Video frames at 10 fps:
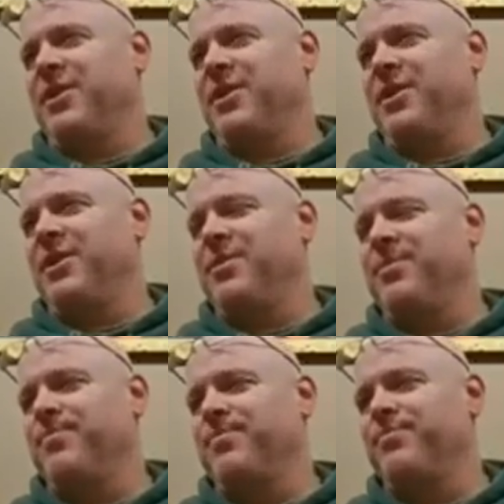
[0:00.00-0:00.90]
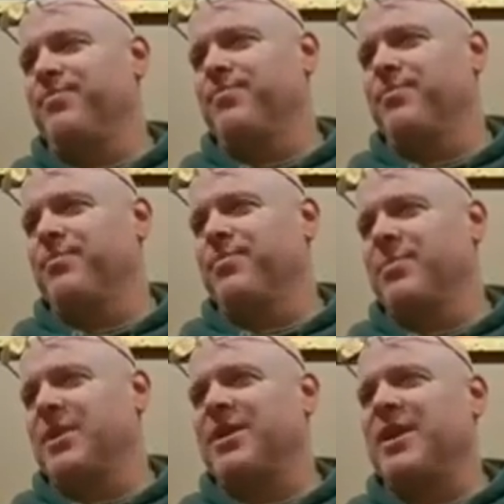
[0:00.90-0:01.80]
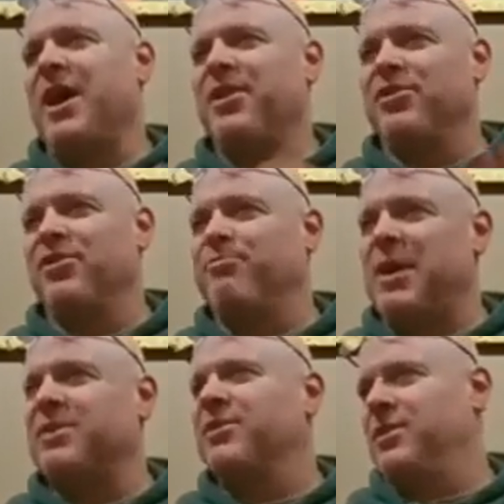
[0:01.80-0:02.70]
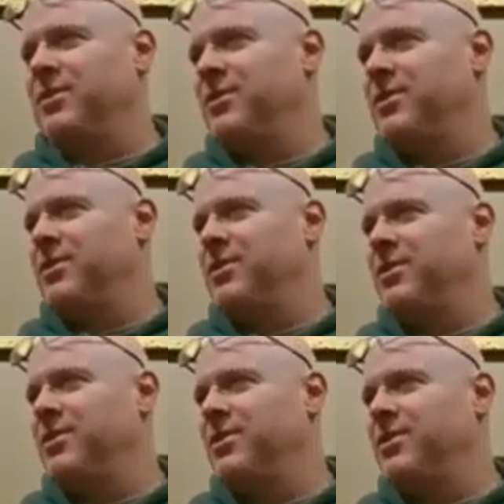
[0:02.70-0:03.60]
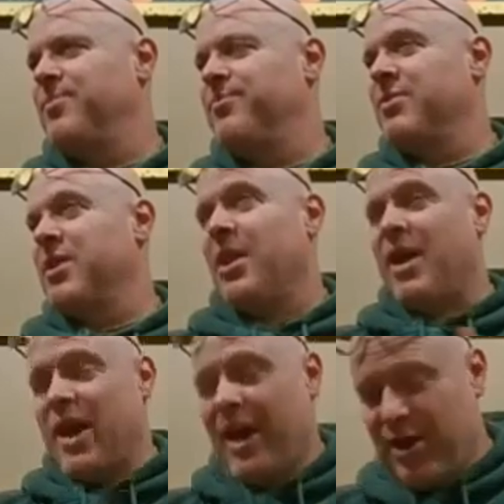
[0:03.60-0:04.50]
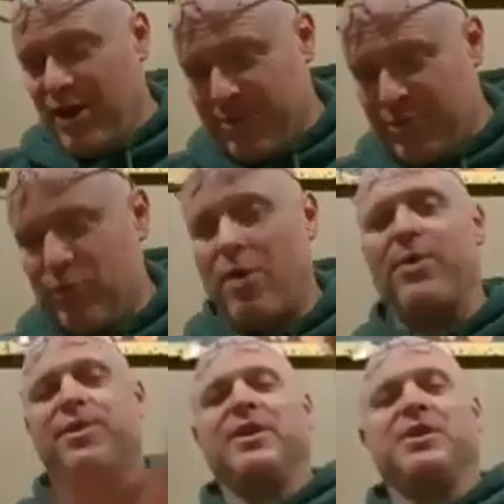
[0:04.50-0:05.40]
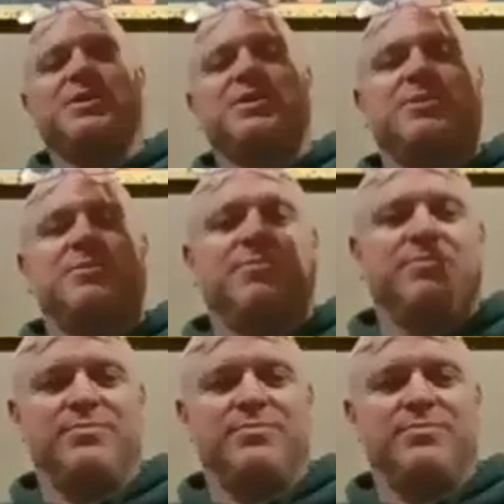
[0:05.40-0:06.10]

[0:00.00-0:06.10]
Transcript: the garden of bhakti, and I'm growing these